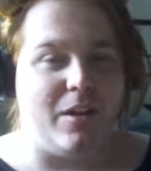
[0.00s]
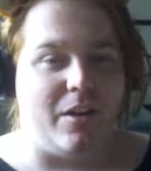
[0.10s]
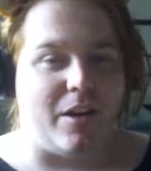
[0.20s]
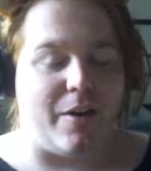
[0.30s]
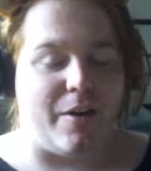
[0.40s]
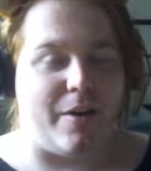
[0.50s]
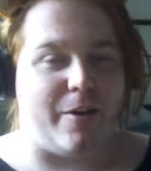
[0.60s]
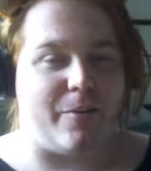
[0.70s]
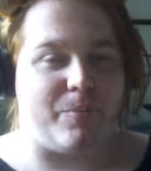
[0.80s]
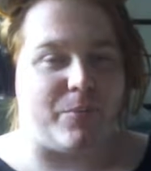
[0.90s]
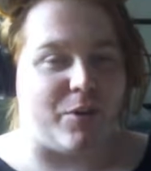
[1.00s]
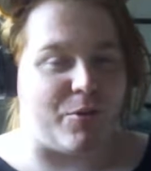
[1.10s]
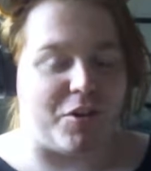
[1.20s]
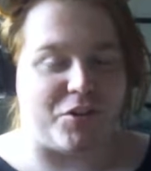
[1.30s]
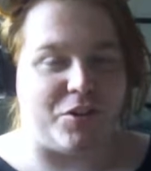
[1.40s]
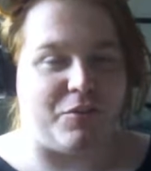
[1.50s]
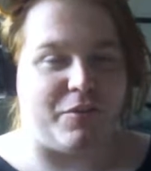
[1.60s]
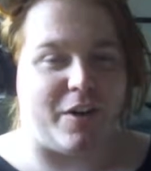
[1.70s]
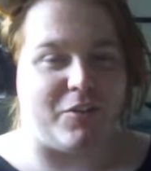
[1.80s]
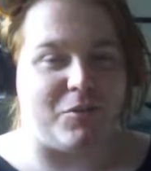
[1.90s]
The crutch is far
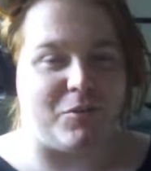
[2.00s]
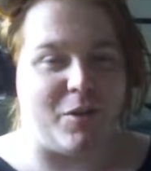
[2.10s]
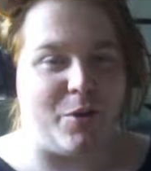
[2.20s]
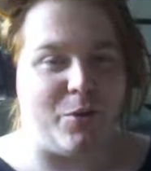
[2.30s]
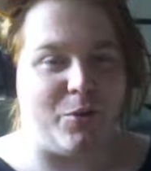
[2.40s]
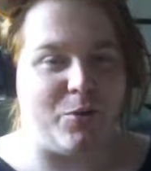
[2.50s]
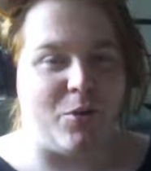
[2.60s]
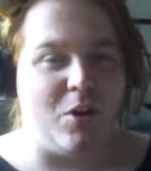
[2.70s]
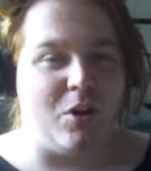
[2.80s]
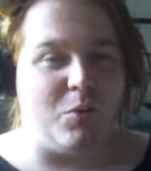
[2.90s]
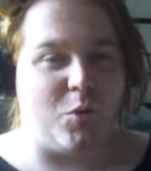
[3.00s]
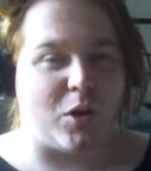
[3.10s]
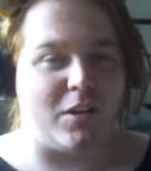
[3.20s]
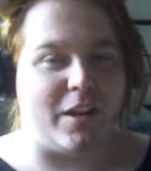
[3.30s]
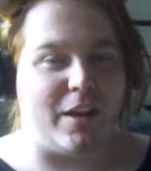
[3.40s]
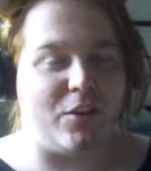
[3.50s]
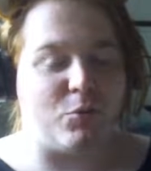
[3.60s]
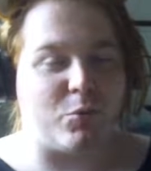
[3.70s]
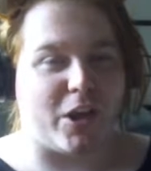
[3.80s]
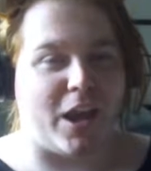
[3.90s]
too low. What are legs?
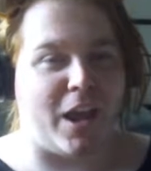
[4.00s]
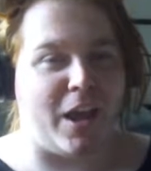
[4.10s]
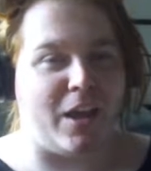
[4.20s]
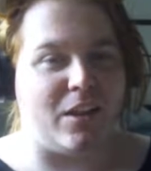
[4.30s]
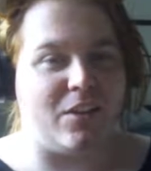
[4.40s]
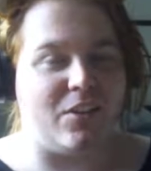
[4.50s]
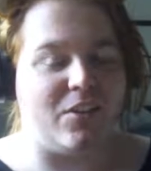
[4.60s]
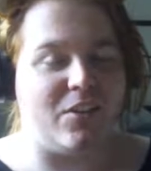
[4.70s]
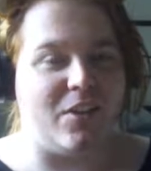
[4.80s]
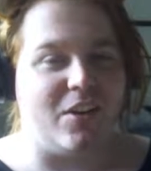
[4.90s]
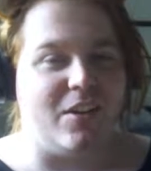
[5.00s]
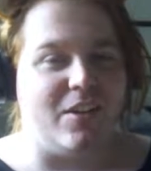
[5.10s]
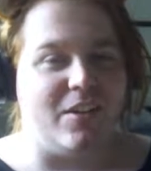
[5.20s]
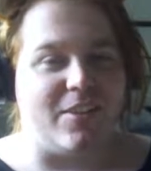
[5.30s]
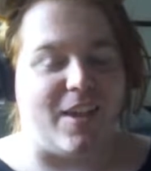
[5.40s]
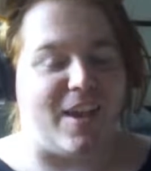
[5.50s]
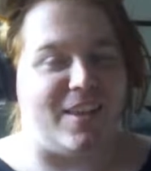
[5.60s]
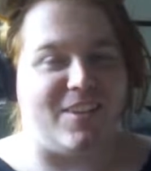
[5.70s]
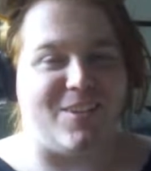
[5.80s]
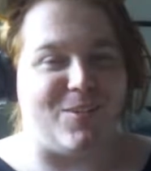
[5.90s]
What are hands? The hands
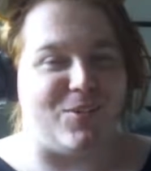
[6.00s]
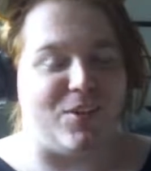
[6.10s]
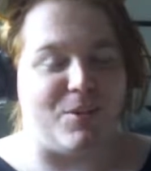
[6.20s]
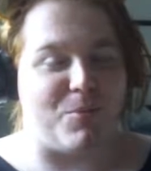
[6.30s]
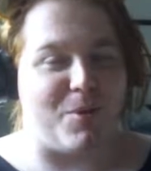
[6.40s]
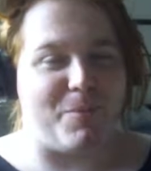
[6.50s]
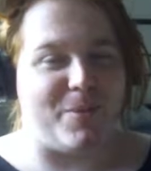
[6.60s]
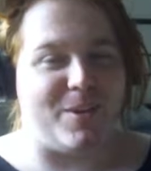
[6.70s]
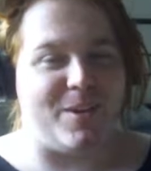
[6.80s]
don't sit properly.